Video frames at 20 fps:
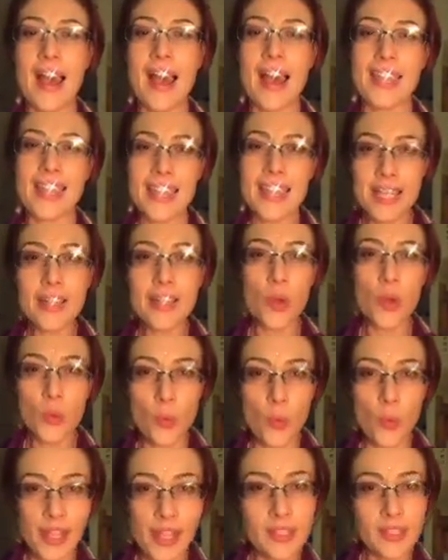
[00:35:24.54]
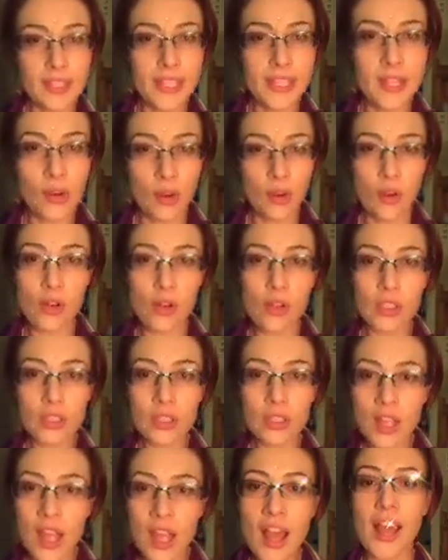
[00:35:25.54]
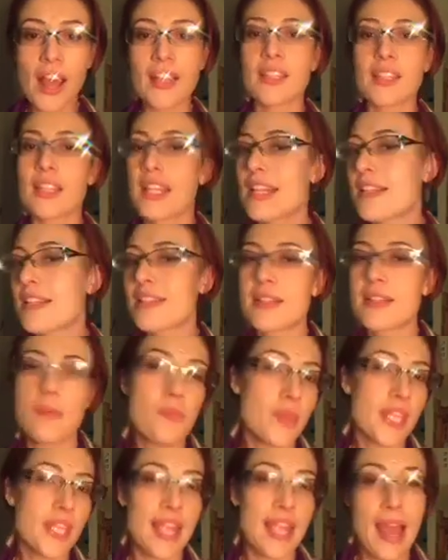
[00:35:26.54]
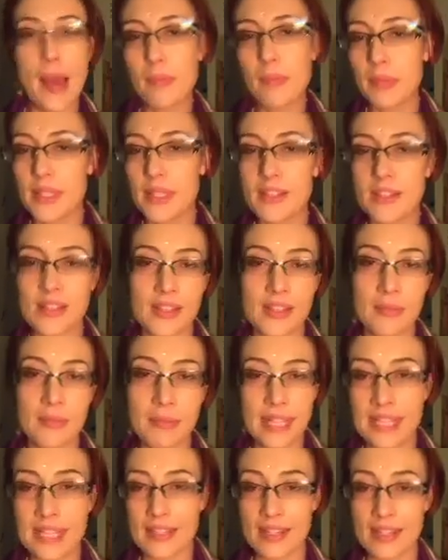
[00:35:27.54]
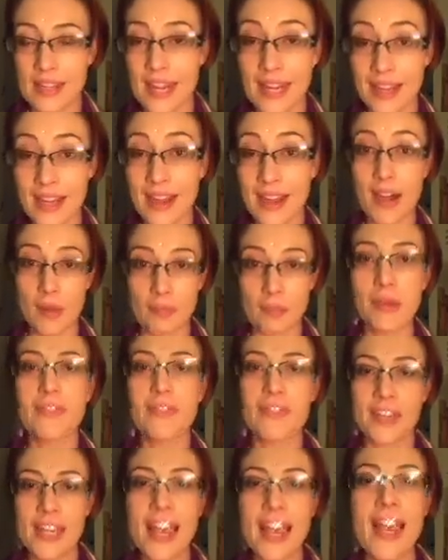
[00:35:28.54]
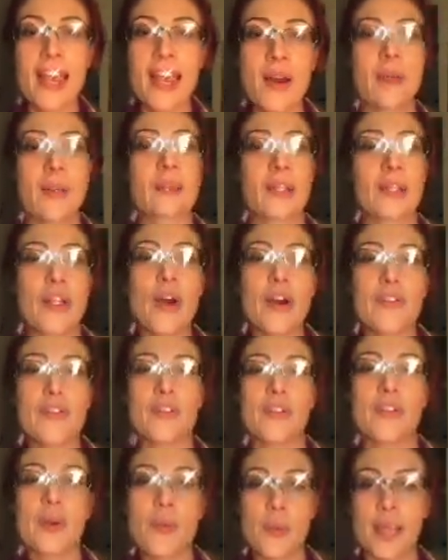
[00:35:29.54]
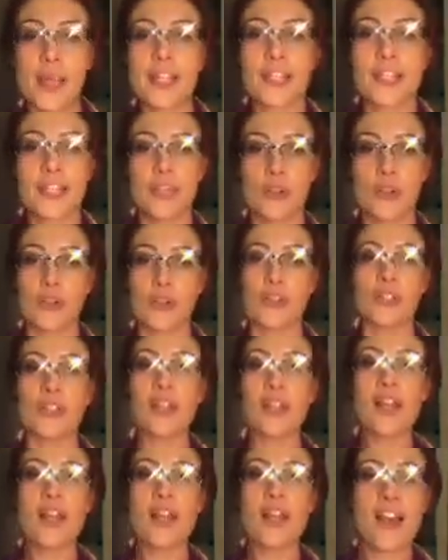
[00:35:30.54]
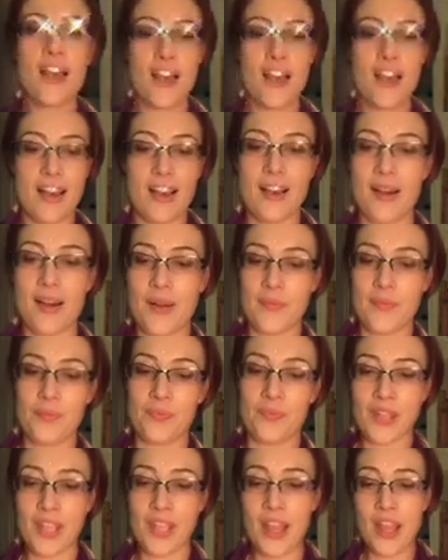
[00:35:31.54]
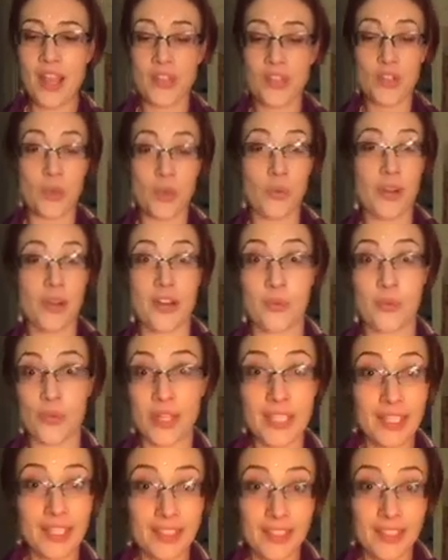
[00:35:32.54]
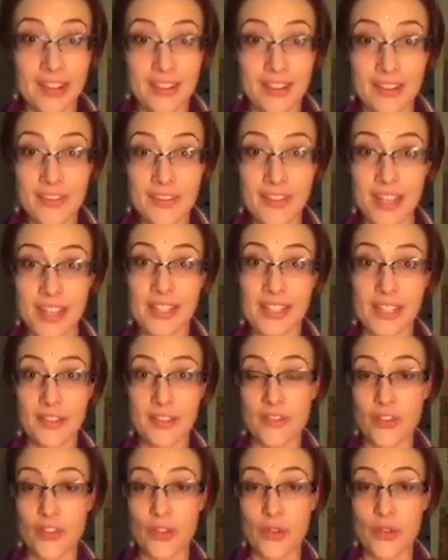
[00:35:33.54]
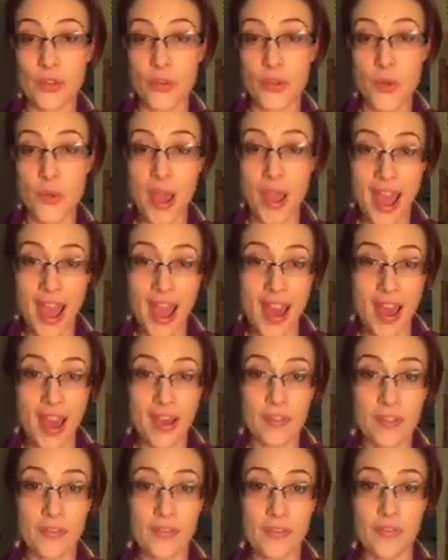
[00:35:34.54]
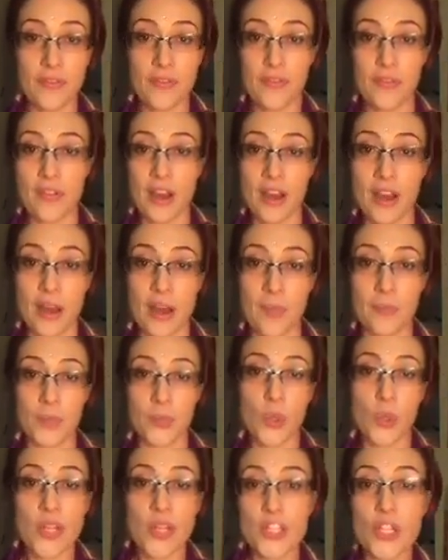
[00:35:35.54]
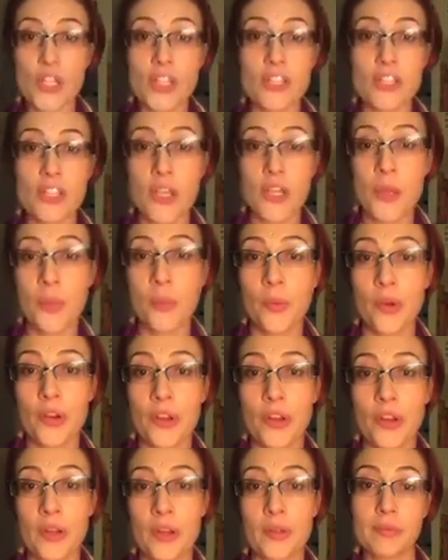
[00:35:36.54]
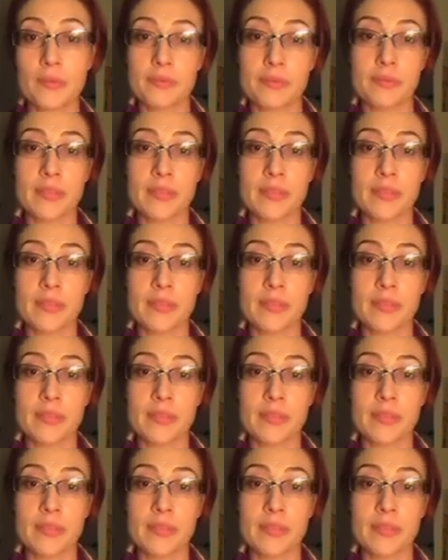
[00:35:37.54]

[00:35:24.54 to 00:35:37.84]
I think a weekly call, unless something happens that means that I can't. But for now, I'm going to offer a weekly call. So what I'd really love is if you have questions that you want to